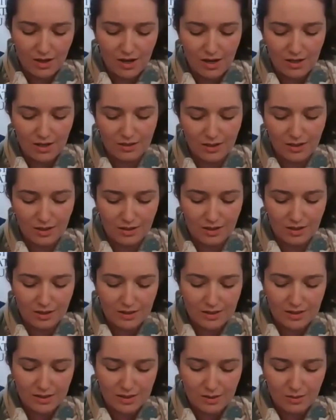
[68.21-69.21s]
on the
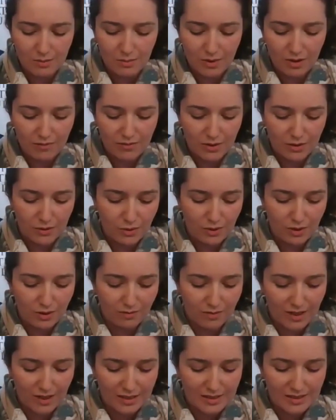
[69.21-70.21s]
Catholicism of the Lord of
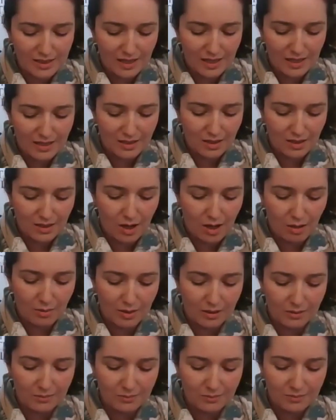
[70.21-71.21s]
the Rings and The
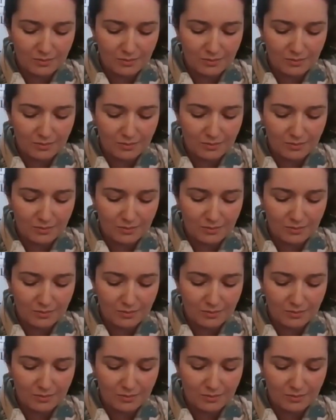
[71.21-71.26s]
Hobbit.